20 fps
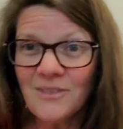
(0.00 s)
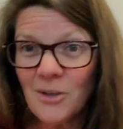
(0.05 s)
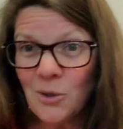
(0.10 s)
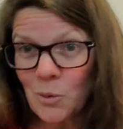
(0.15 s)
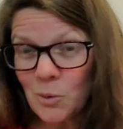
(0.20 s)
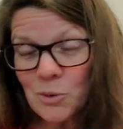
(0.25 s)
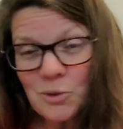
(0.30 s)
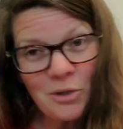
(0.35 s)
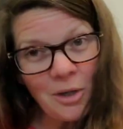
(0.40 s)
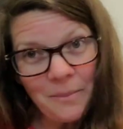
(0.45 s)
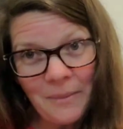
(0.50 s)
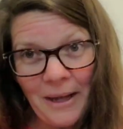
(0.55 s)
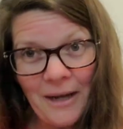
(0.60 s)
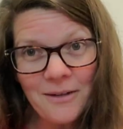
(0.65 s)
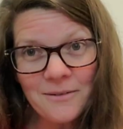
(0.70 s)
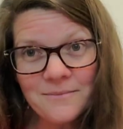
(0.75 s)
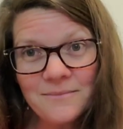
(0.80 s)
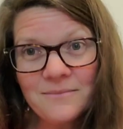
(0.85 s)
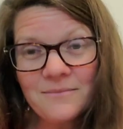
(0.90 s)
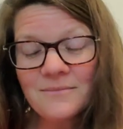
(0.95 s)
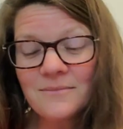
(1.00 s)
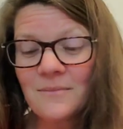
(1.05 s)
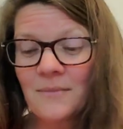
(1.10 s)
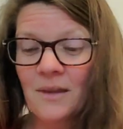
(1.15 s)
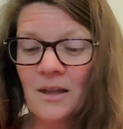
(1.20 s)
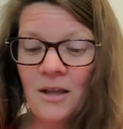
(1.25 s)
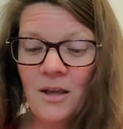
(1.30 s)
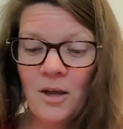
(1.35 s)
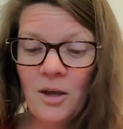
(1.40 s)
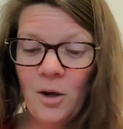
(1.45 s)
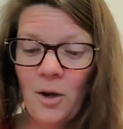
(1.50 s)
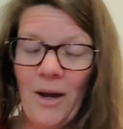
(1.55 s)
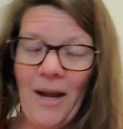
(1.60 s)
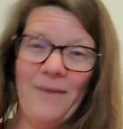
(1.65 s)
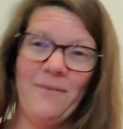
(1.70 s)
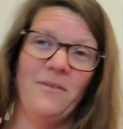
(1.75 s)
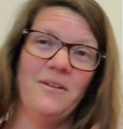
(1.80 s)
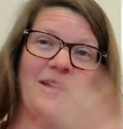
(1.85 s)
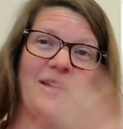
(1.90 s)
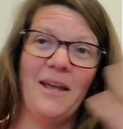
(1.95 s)
or drop out or
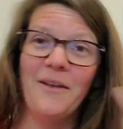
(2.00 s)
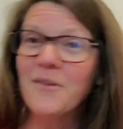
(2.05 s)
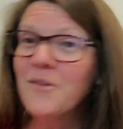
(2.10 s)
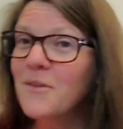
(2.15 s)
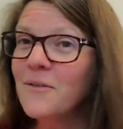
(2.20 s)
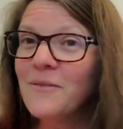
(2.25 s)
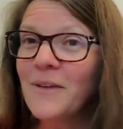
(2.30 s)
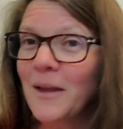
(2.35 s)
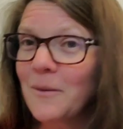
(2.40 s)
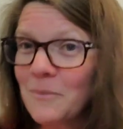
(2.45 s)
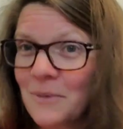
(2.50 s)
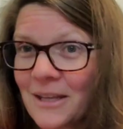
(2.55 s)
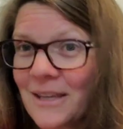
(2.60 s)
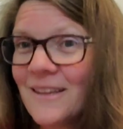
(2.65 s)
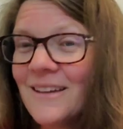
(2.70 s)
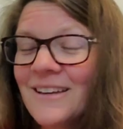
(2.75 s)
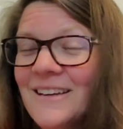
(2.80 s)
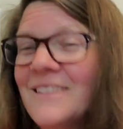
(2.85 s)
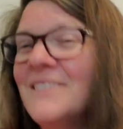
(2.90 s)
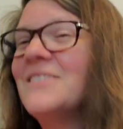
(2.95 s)
have a death in the family.